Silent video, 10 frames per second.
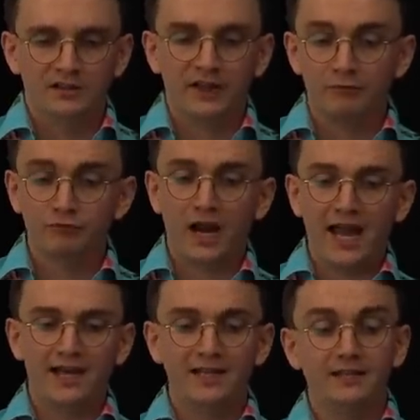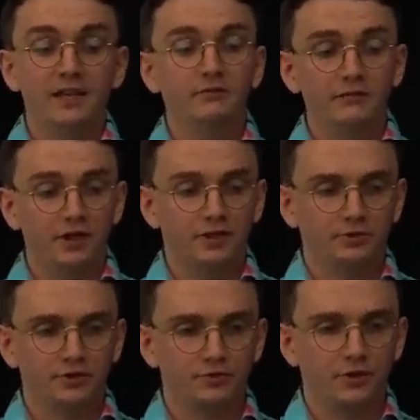Now, rarely the inverse
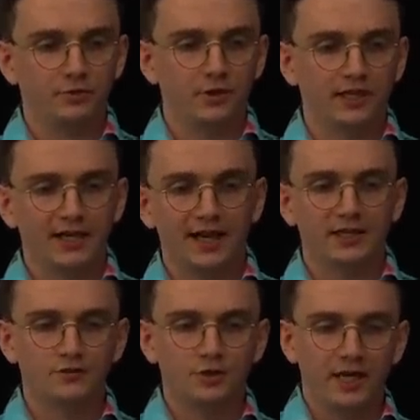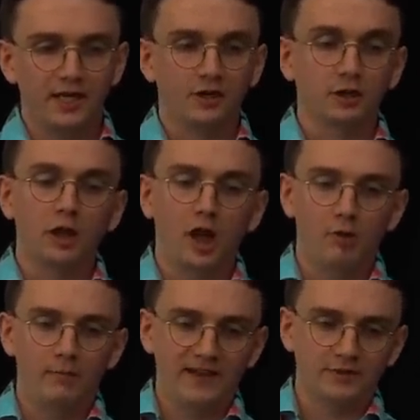was true, and collective training could
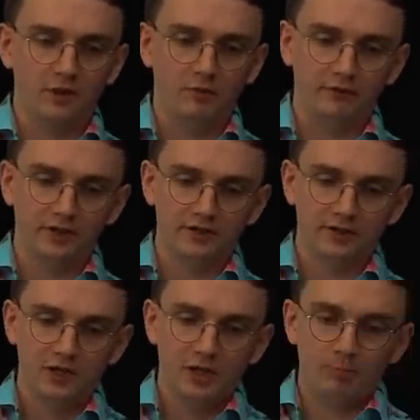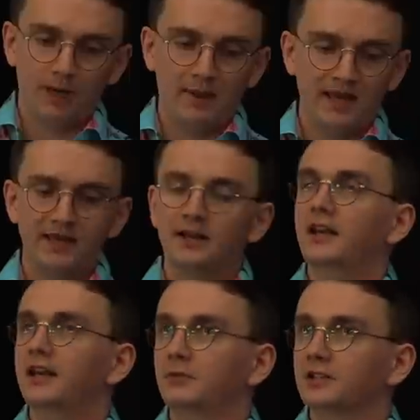lower men's confidence by making
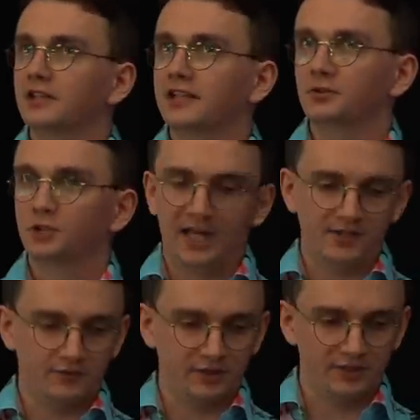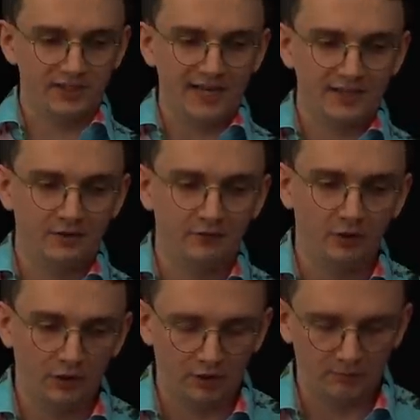clear there was little chance of success in a
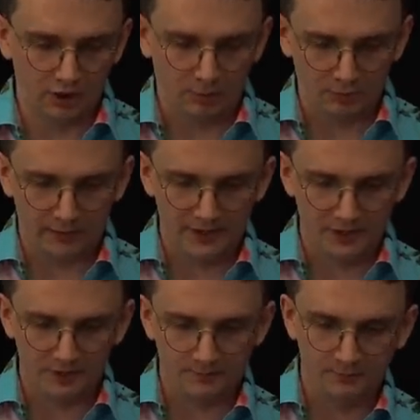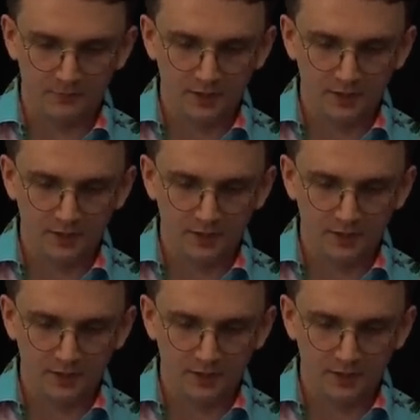forthcoming operation.